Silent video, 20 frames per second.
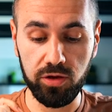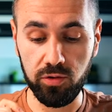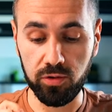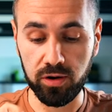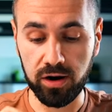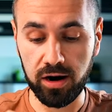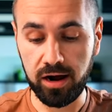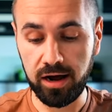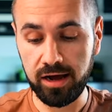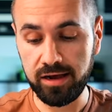
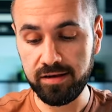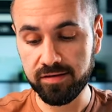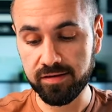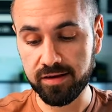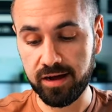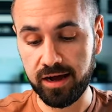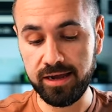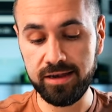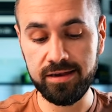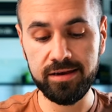your
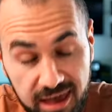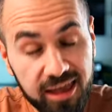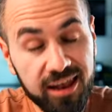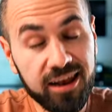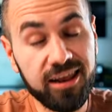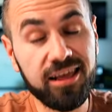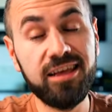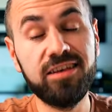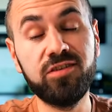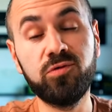eyesight.
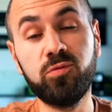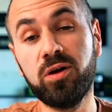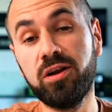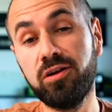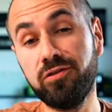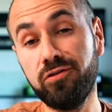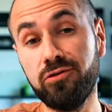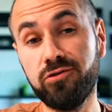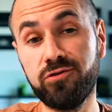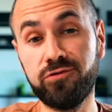It is one
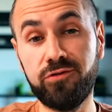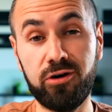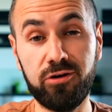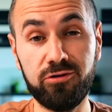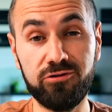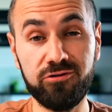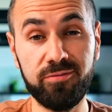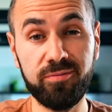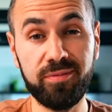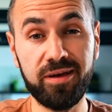of those
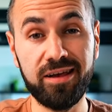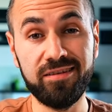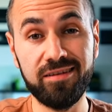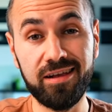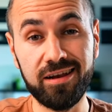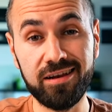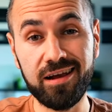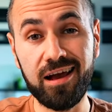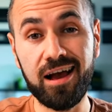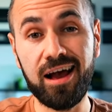fountain pens
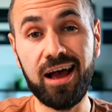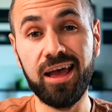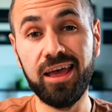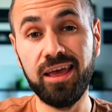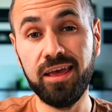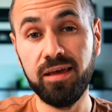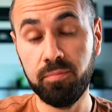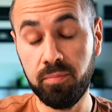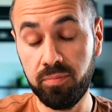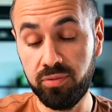that I
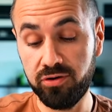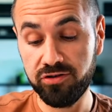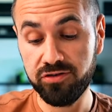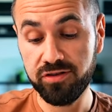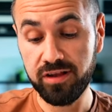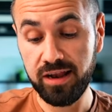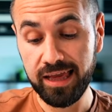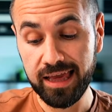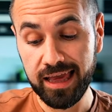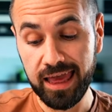
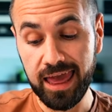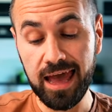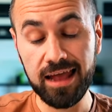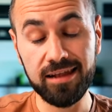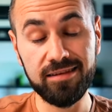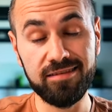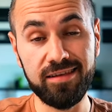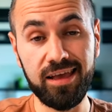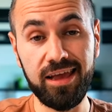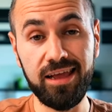personally
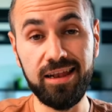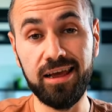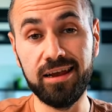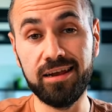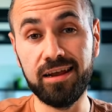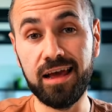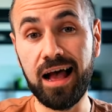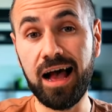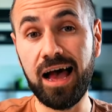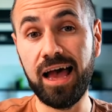can say that
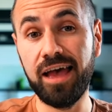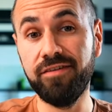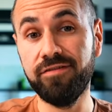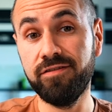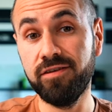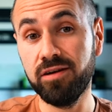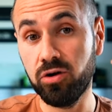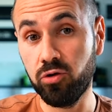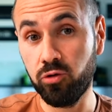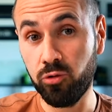I've
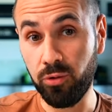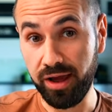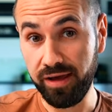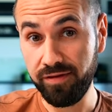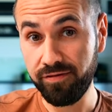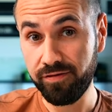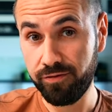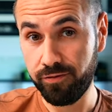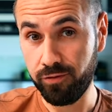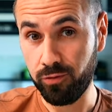
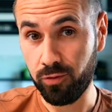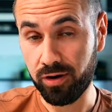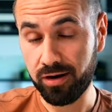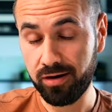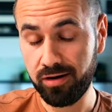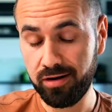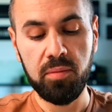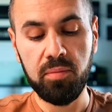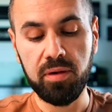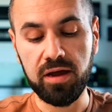craved for
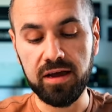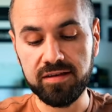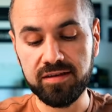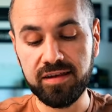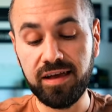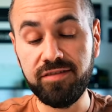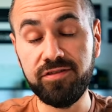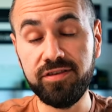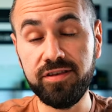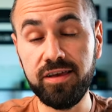because
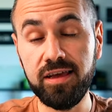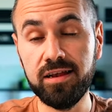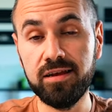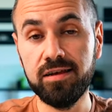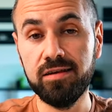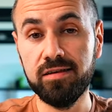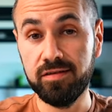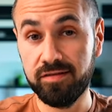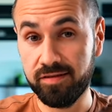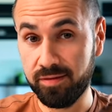I've seen
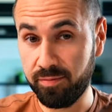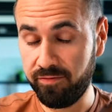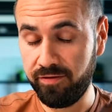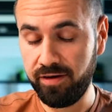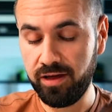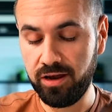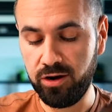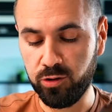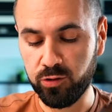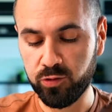some
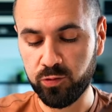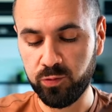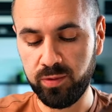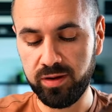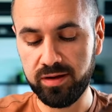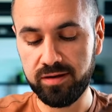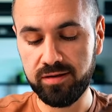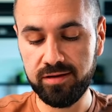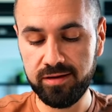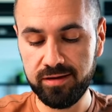videos
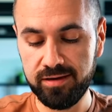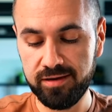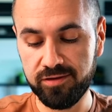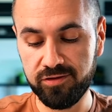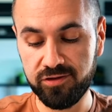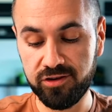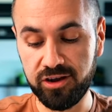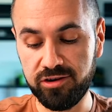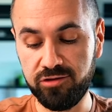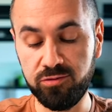with
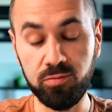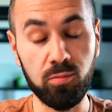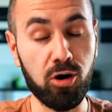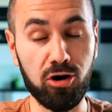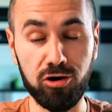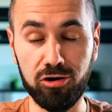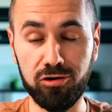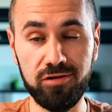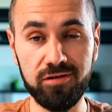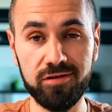such
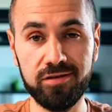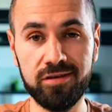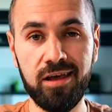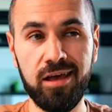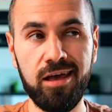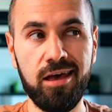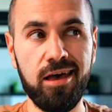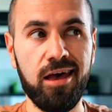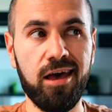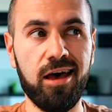models
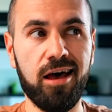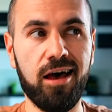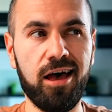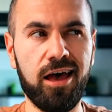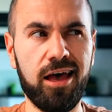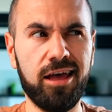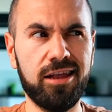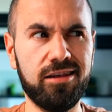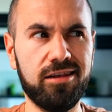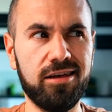
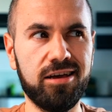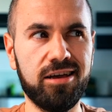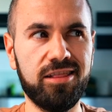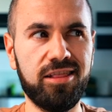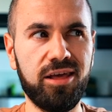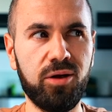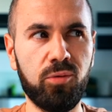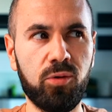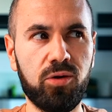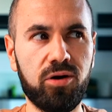and uh,
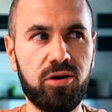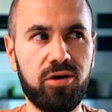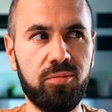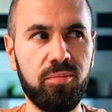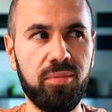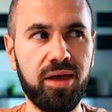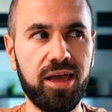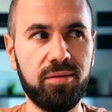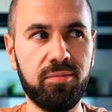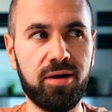they were
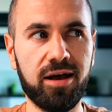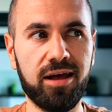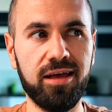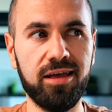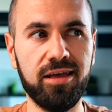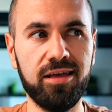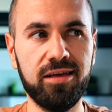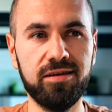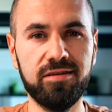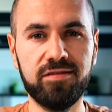made
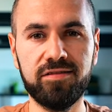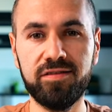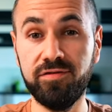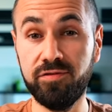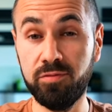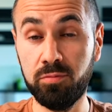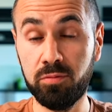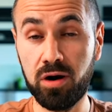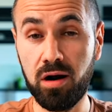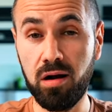by
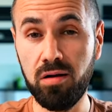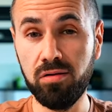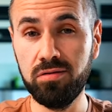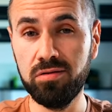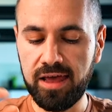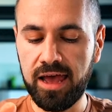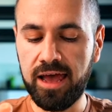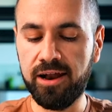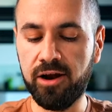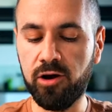Stephen Brown
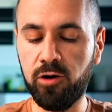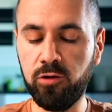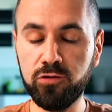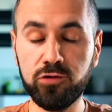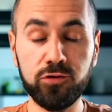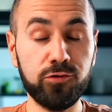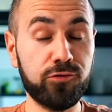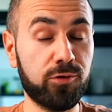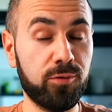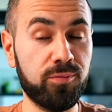and
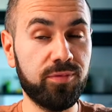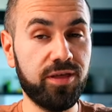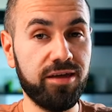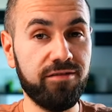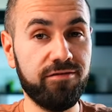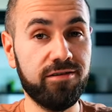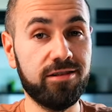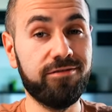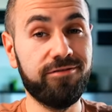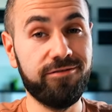also from
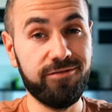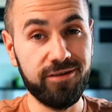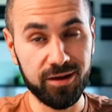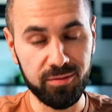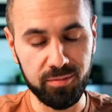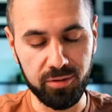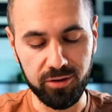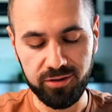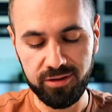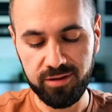David
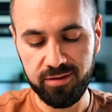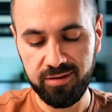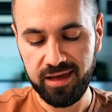Figboot.